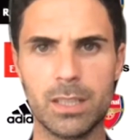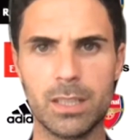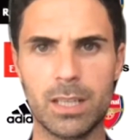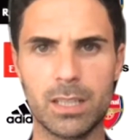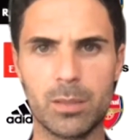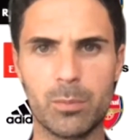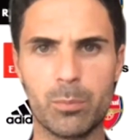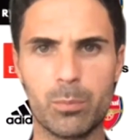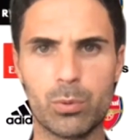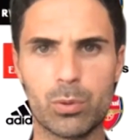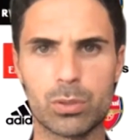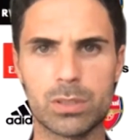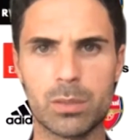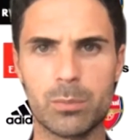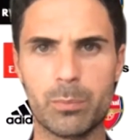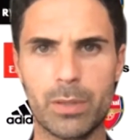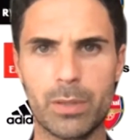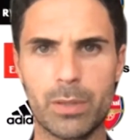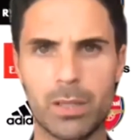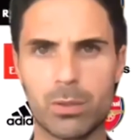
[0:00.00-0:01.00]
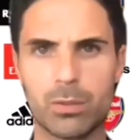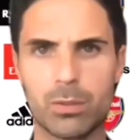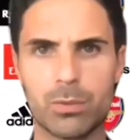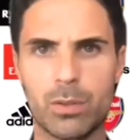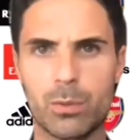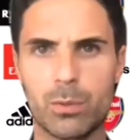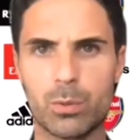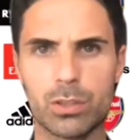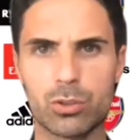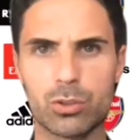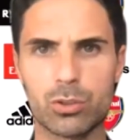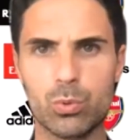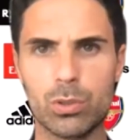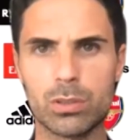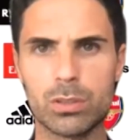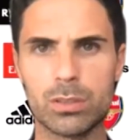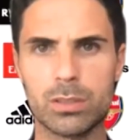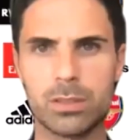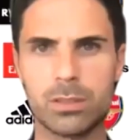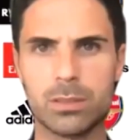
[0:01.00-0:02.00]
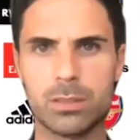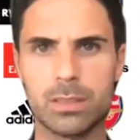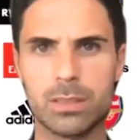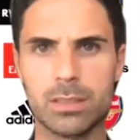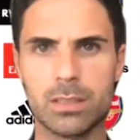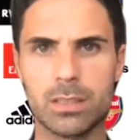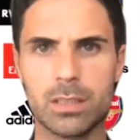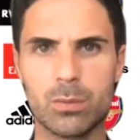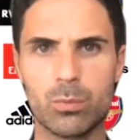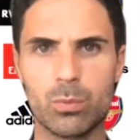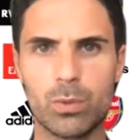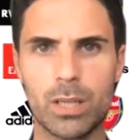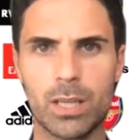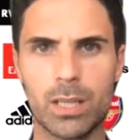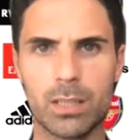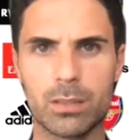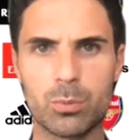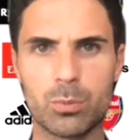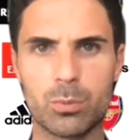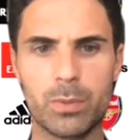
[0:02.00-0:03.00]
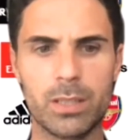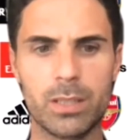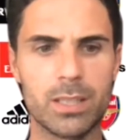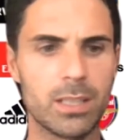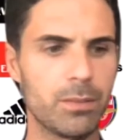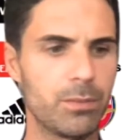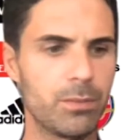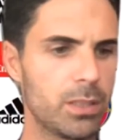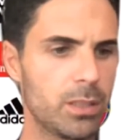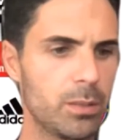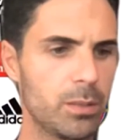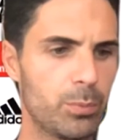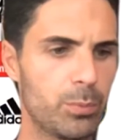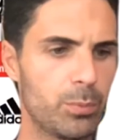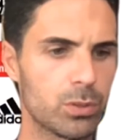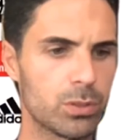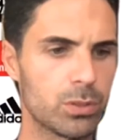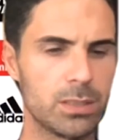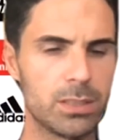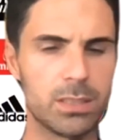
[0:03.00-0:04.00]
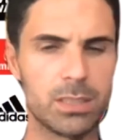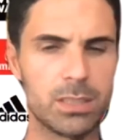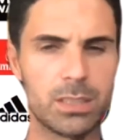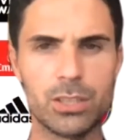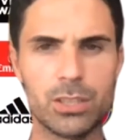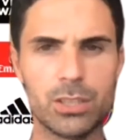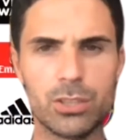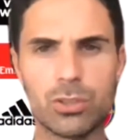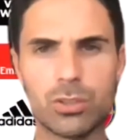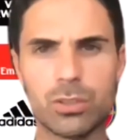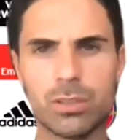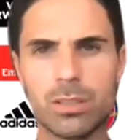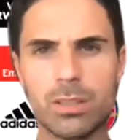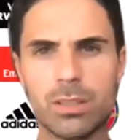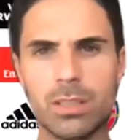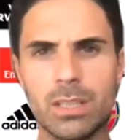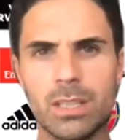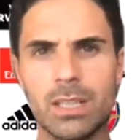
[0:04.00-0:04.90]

an important part of our squad. Uh, we had to make a very important decision